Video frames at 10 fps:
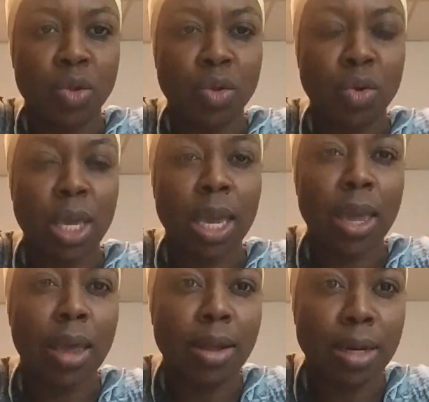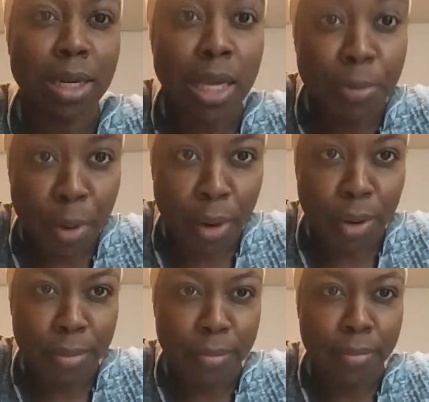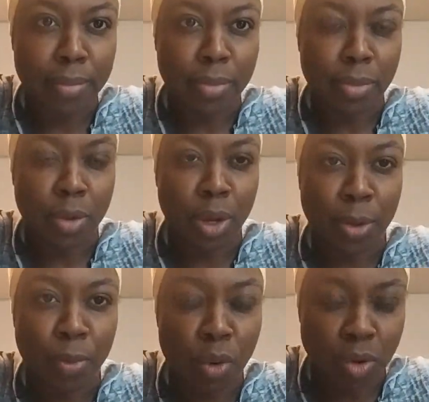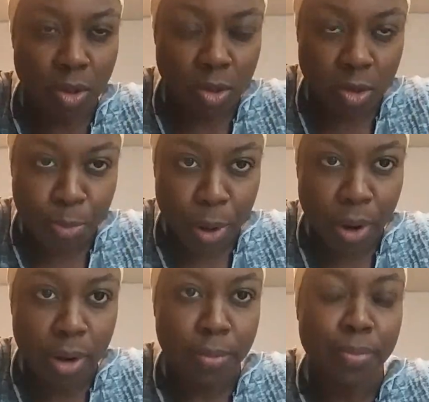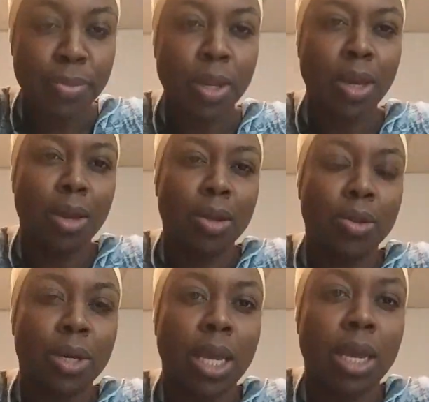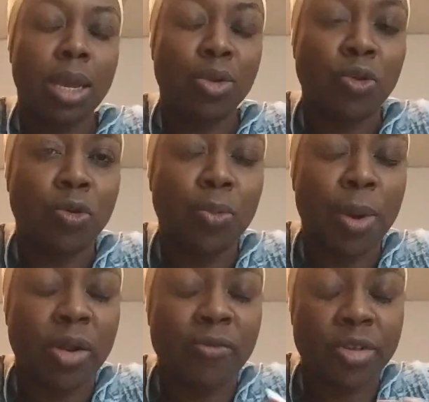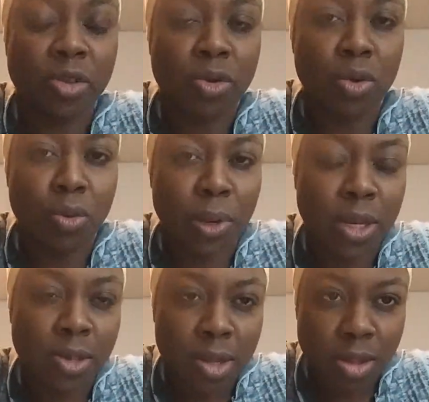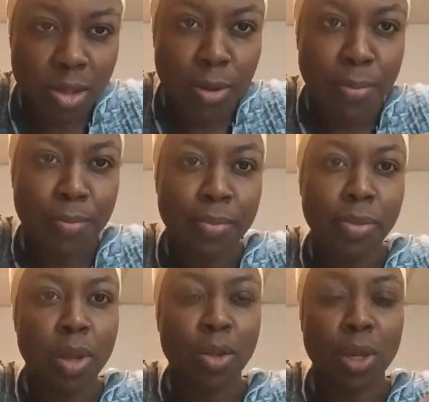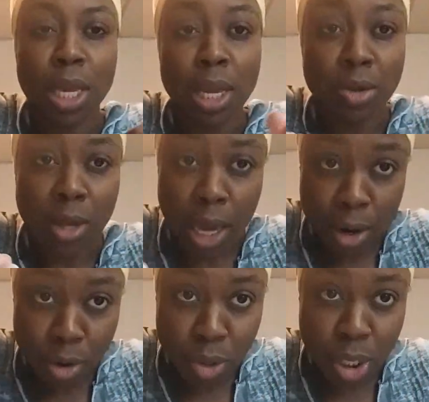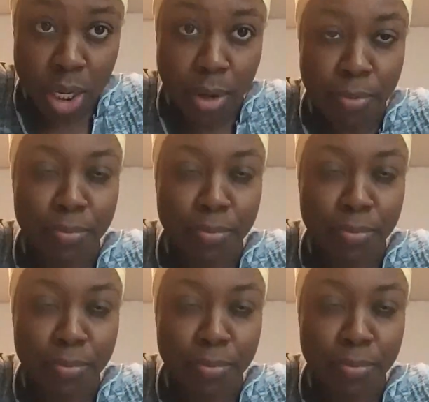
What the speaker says: looking deeper, looking more into the spirit, looking into metaphysical reasons, looking into energy.